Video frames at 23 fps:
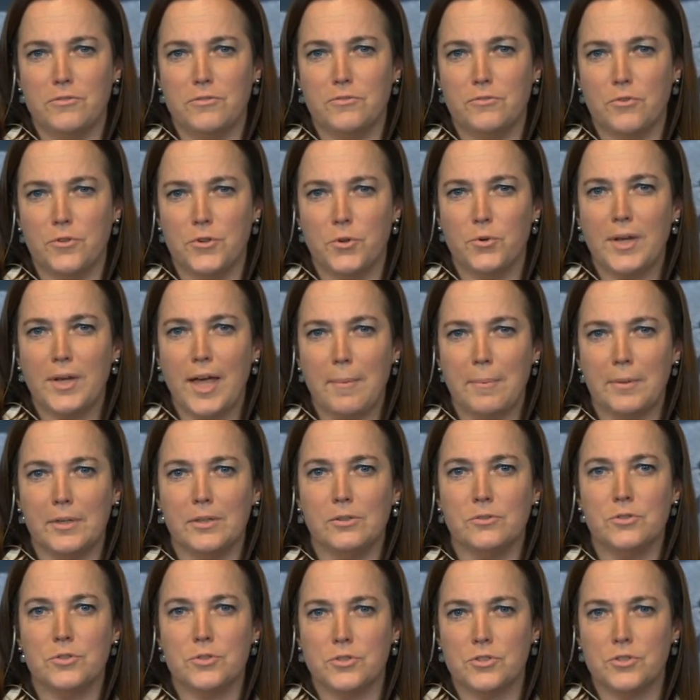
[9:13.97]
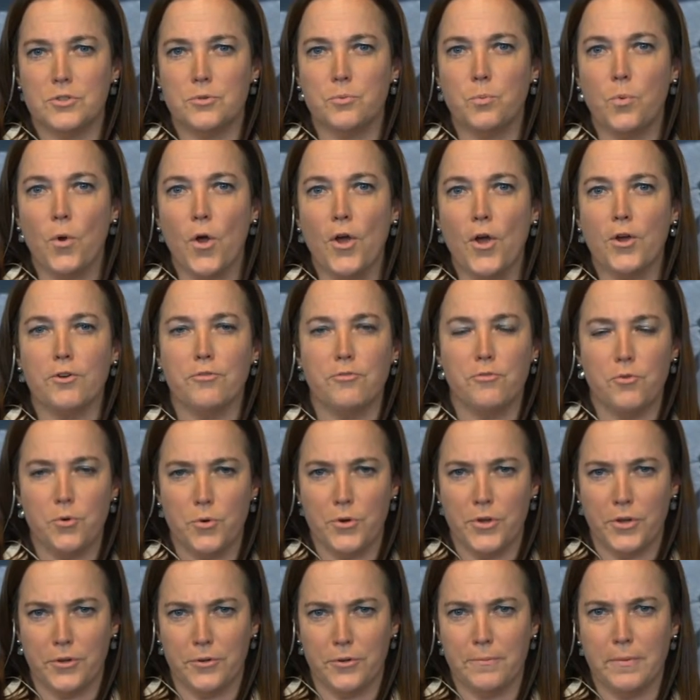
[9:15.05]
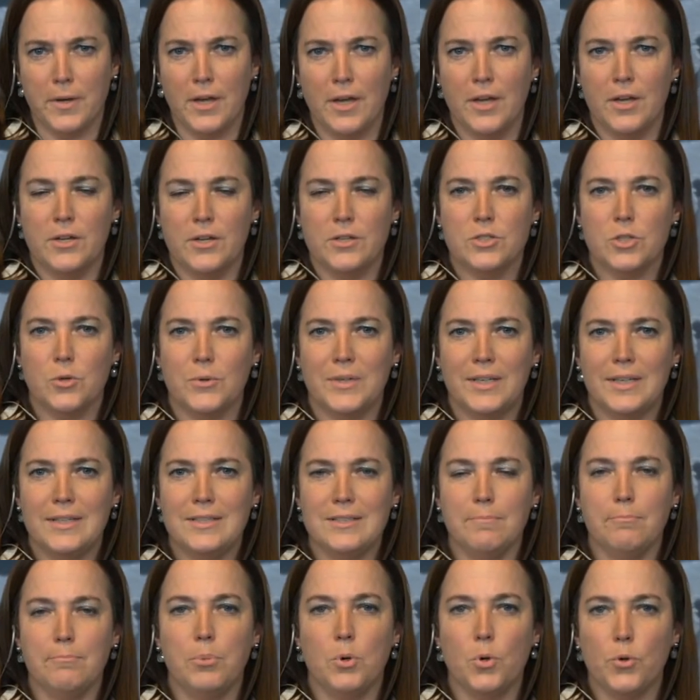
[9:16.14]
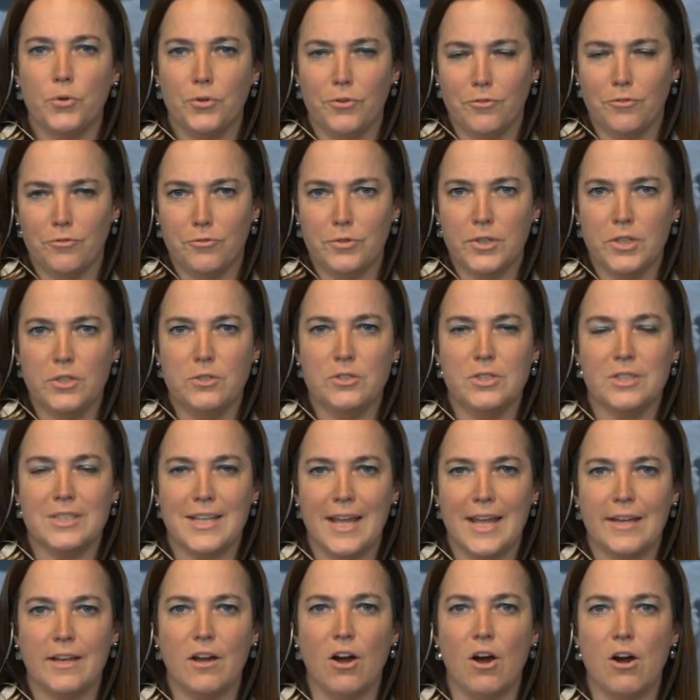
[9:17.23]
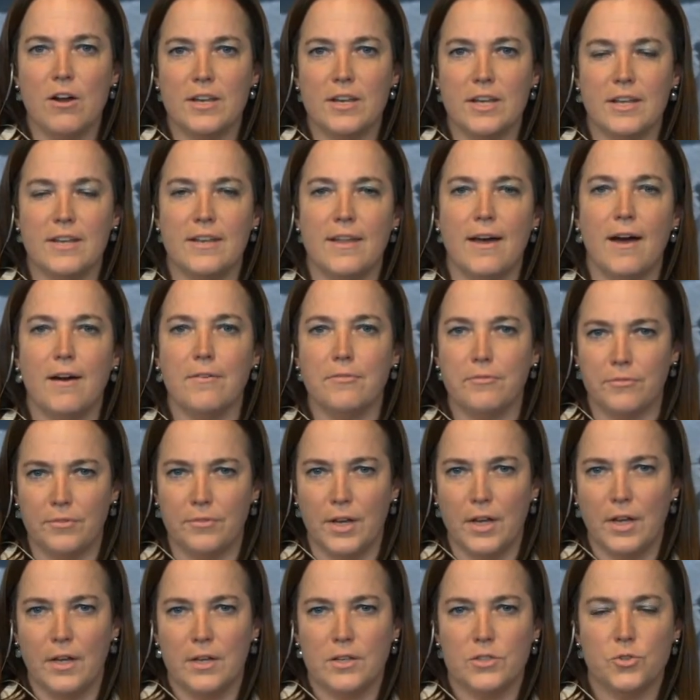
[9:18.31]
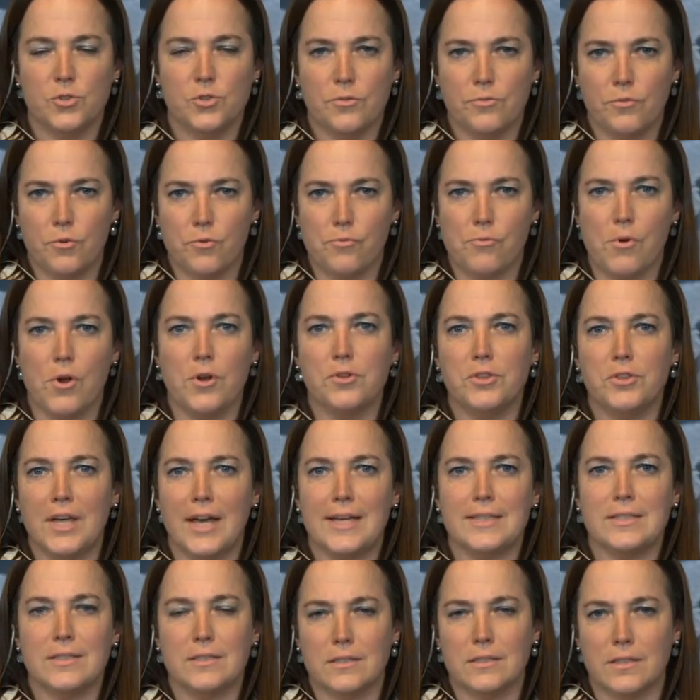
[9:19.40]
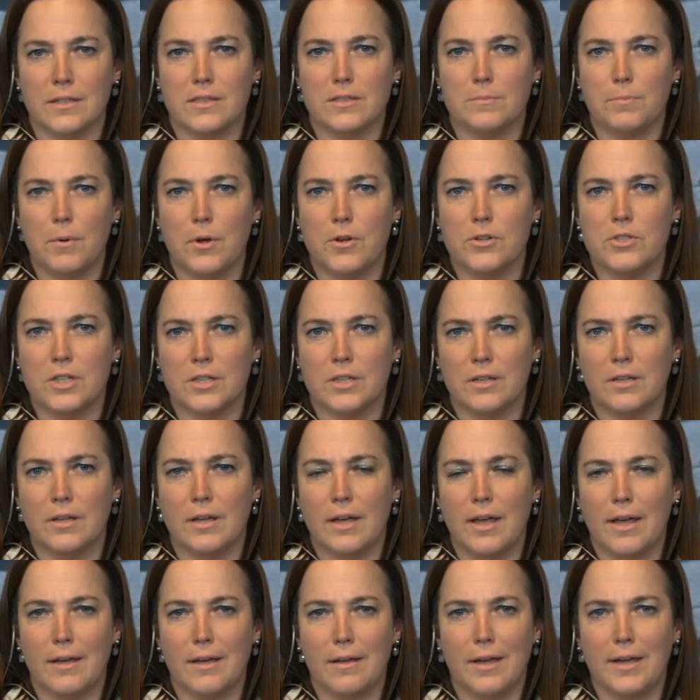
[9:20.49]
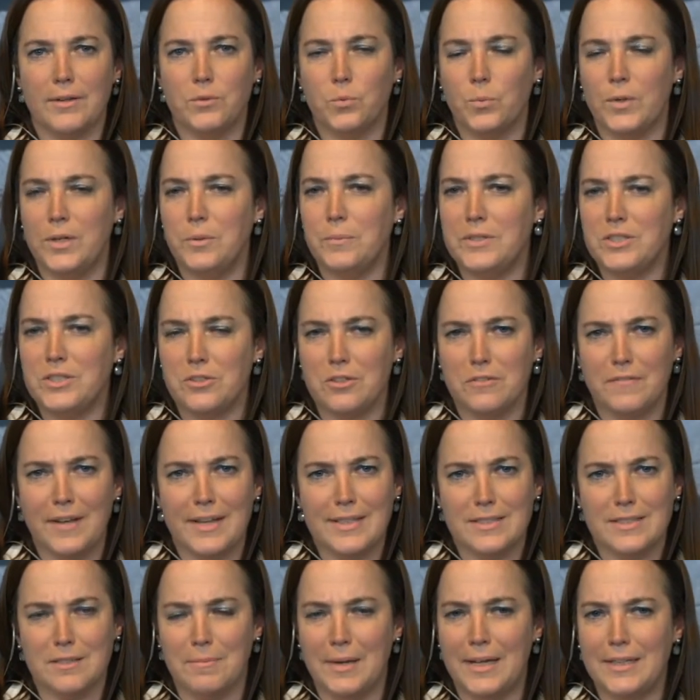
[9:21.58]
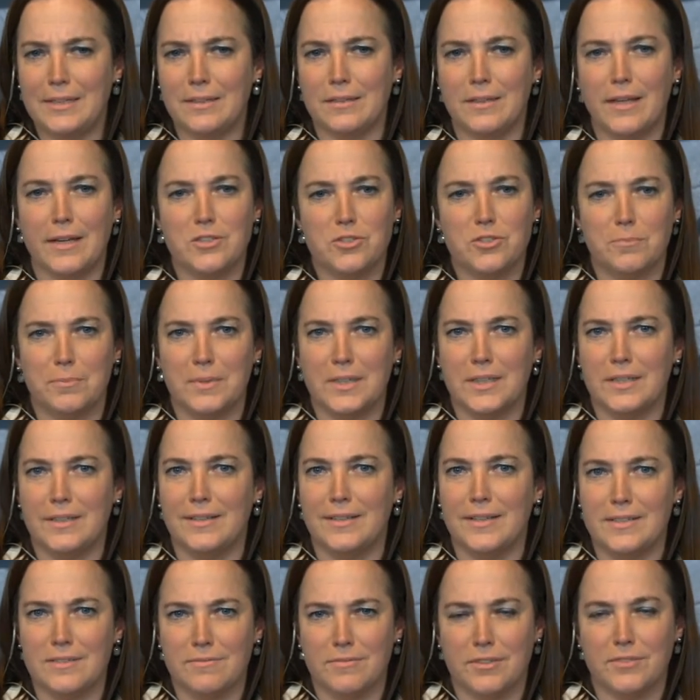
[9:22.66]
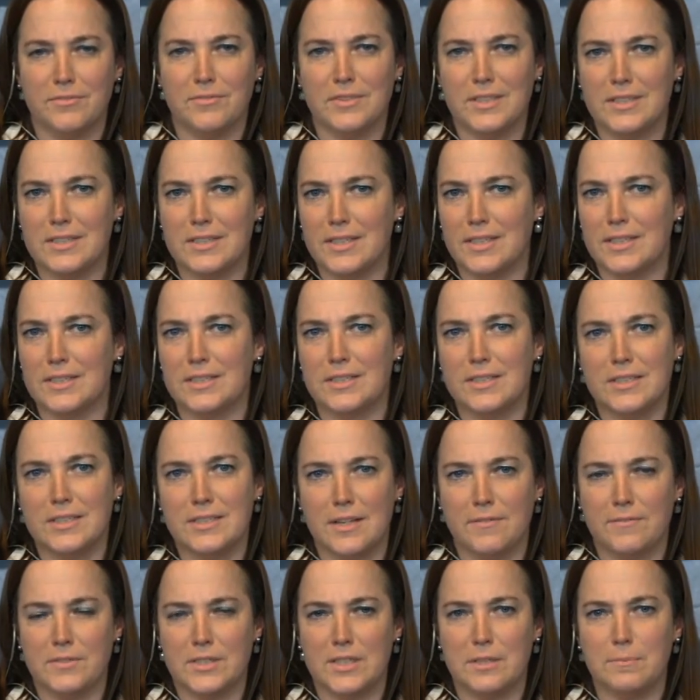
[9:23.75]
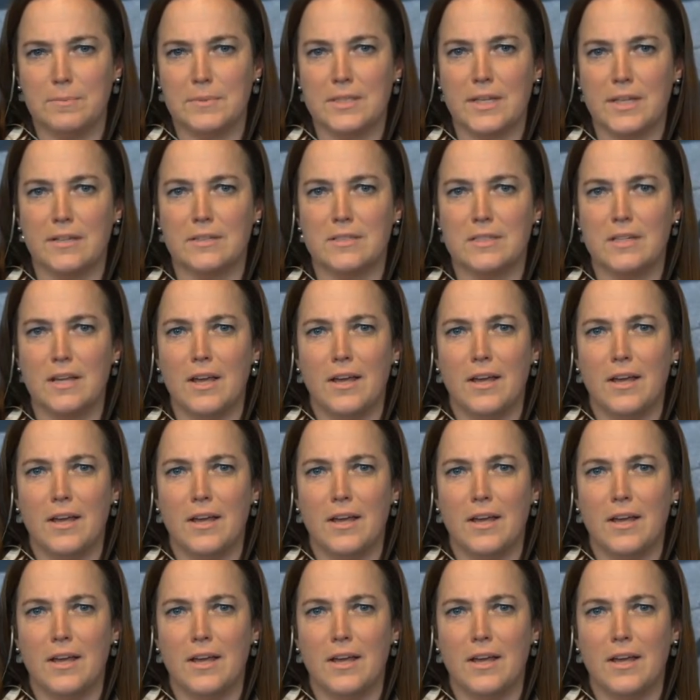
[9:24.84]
for your capital to work for you. So it is important for you to take on enough sort of growth asset exposure. And we would sort of estimate that should be at least 50, 60, 70%